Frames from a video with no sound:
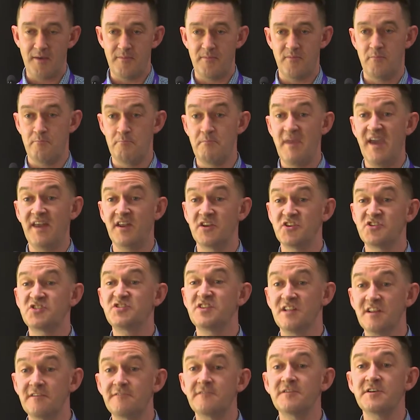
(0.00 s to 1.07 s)
manage
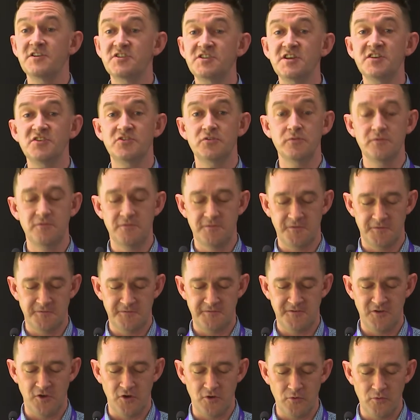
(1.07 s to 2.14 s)
delivery schedules for
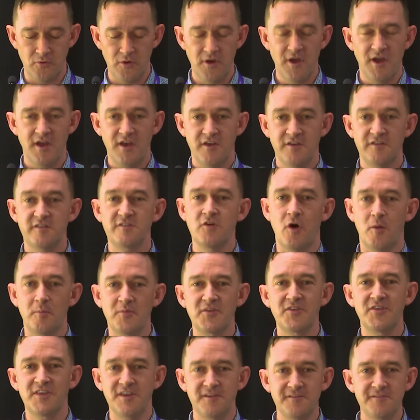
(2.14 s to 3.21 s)
fuel, stop
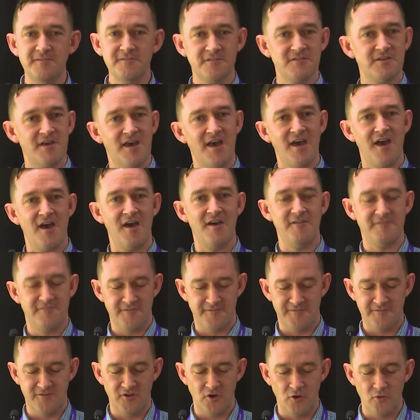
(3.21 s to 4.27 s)
theft for
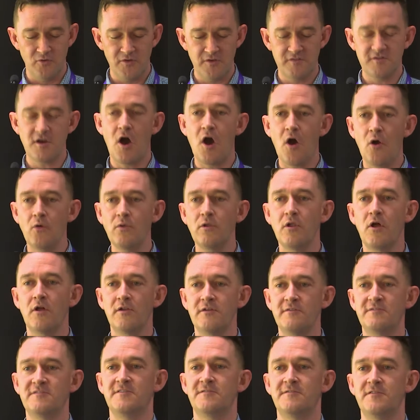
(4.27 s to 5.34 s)
fuel. There's a whole lot
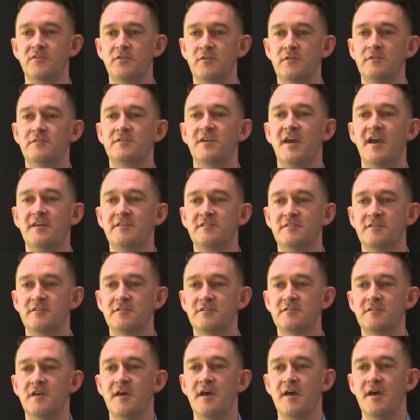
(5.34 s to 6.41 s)
of different use
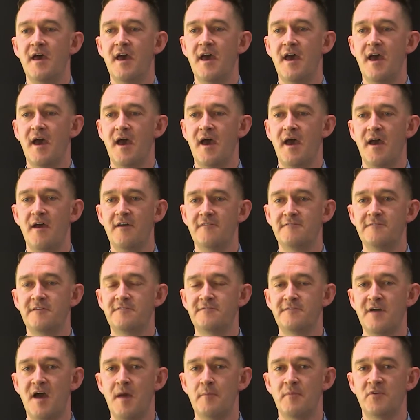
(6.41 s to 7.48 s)
cases for
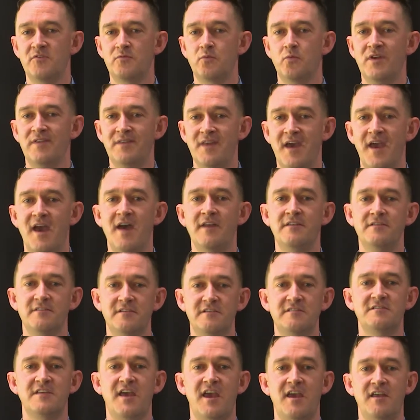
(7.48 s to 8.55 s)
farmers when they
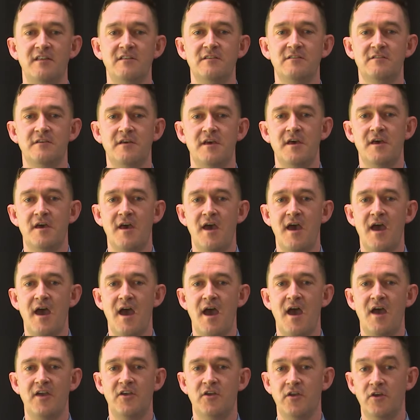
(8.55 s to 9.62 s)
understand,
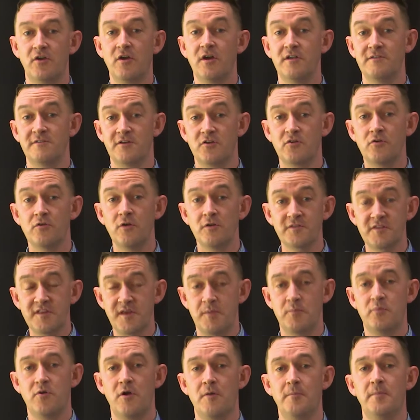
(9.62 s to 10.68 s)
kind of across their
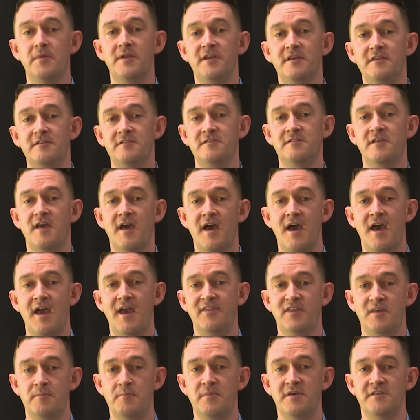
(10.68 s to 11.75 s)
properties
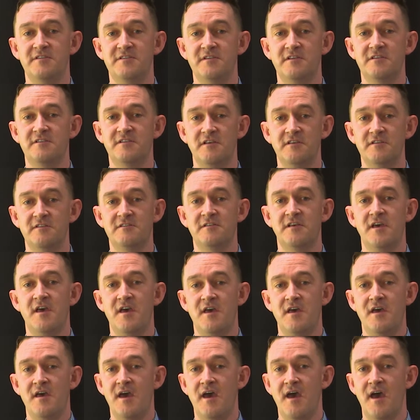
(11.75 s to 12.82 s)
and their businesses,
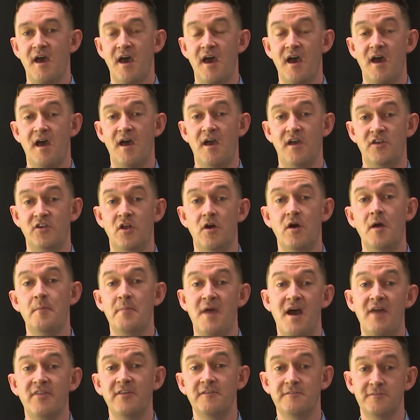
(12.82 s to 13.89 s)

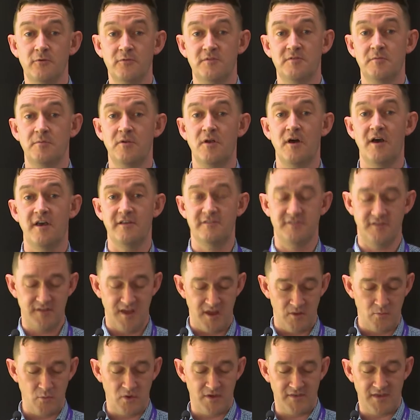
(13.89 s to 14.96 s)
about their fuel supplies
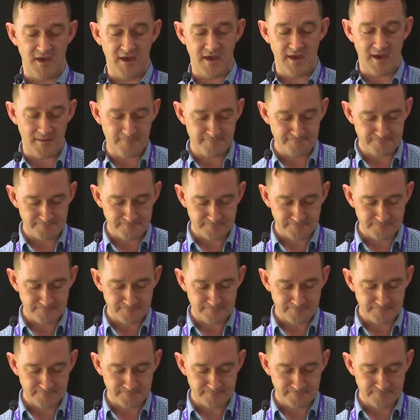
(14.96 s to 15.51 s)
and where they are.